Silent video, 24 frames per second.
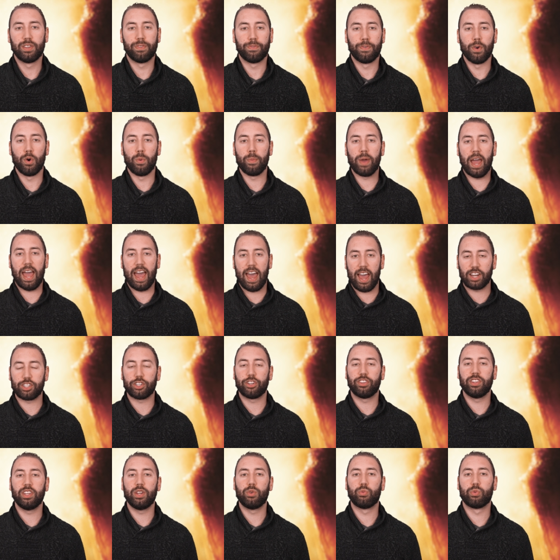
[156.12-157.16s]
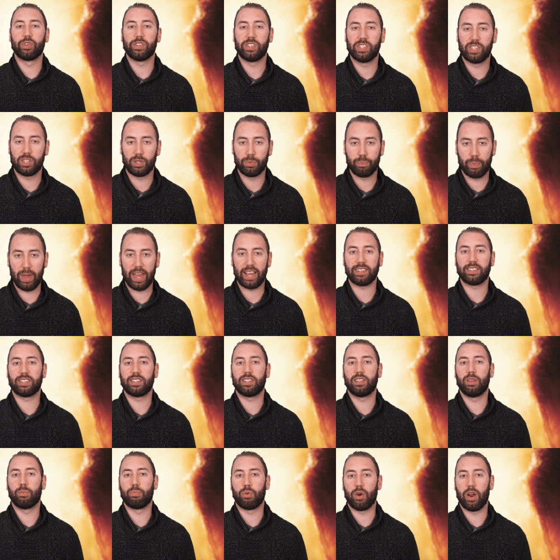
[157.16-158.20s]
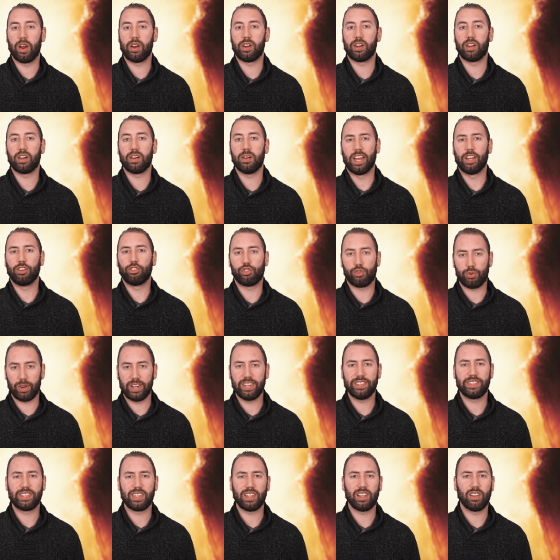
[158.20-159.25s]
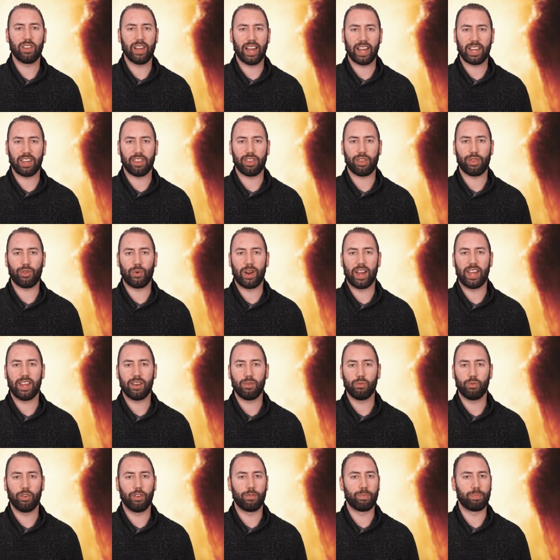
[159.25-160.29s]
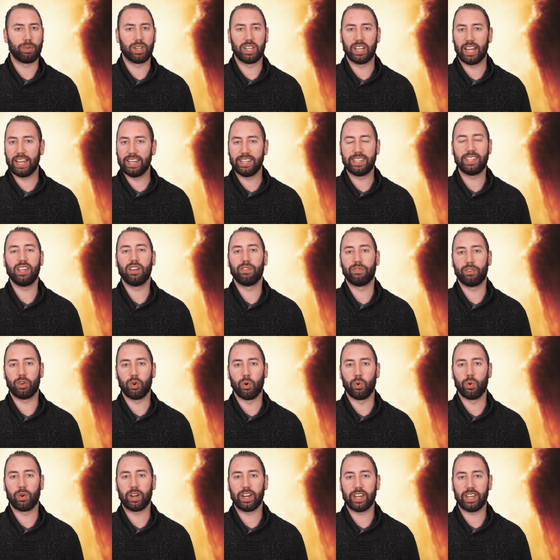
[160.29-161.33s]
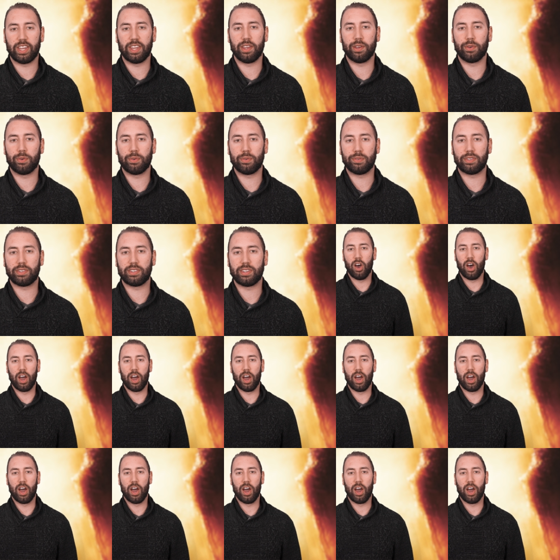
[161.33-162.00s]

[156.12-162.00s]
This film actually respects the Predator and treats it like a threat with plenty of gory kills.